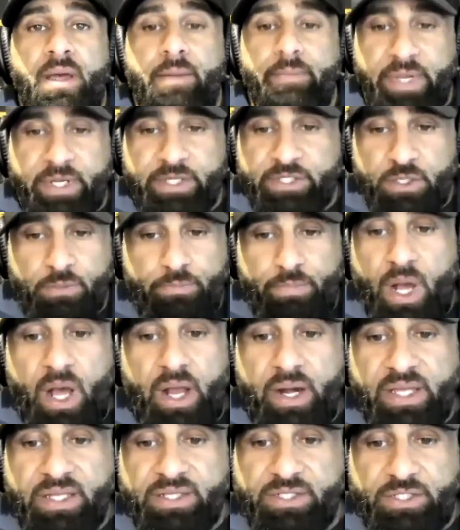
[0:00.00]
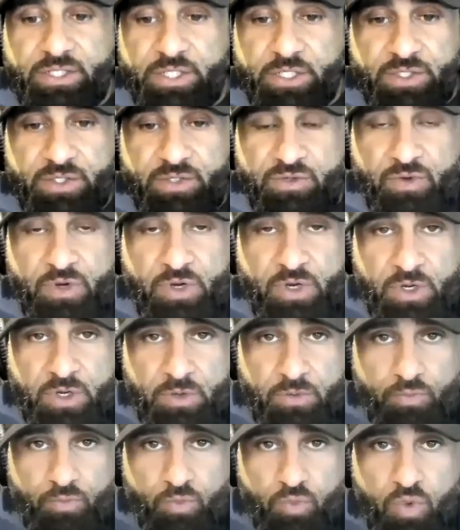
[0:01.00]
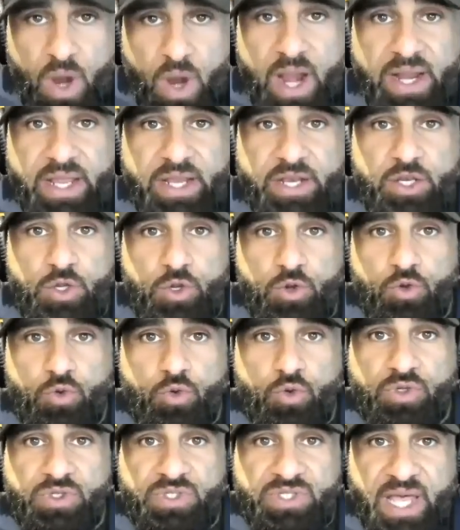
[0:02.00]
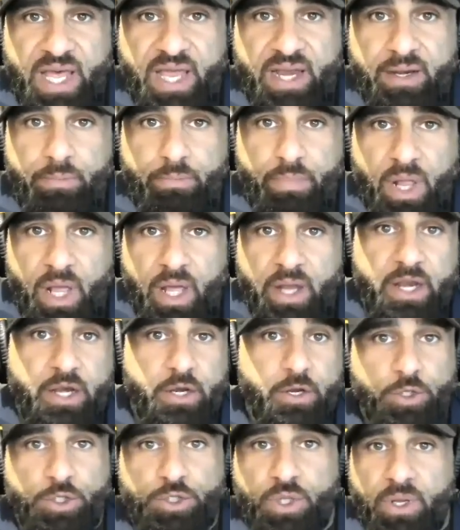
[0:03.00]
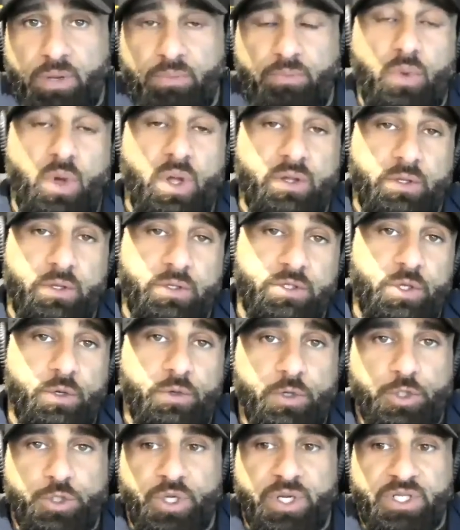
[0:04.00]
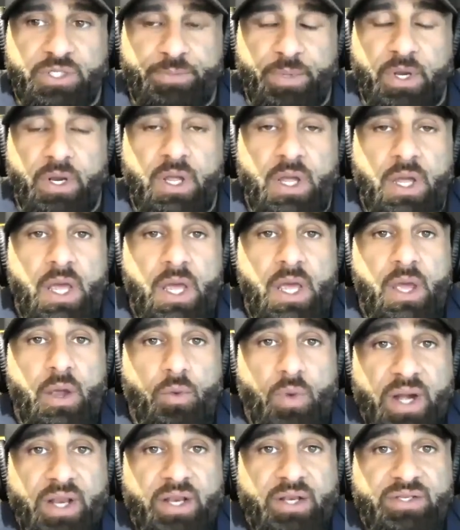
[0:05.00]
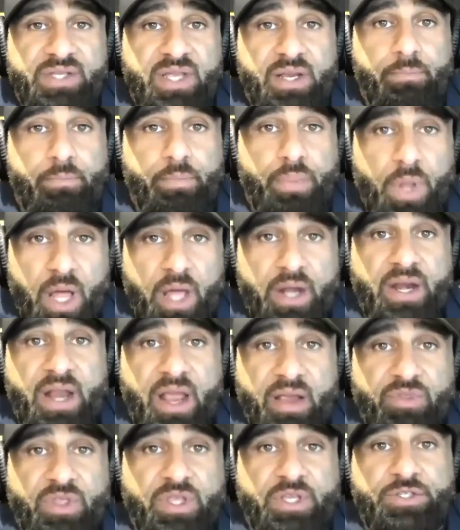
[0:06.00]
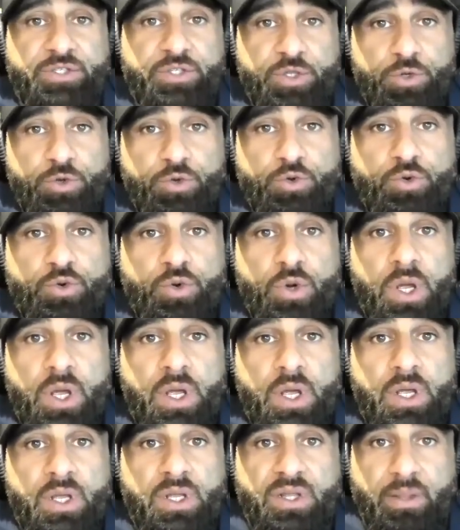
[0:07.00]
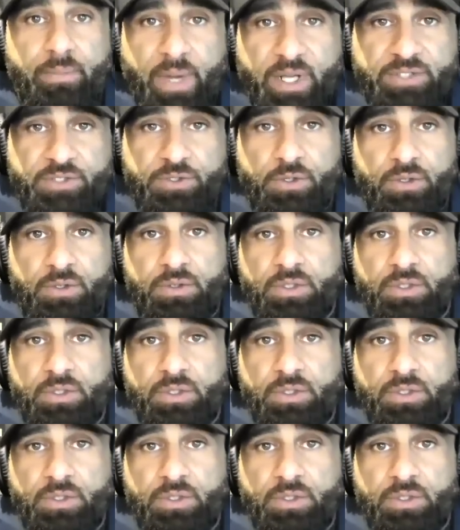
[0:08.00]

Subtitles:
because their body is just ready to send blood and there's no nutrients, but ready to send blood and everything to the muscle.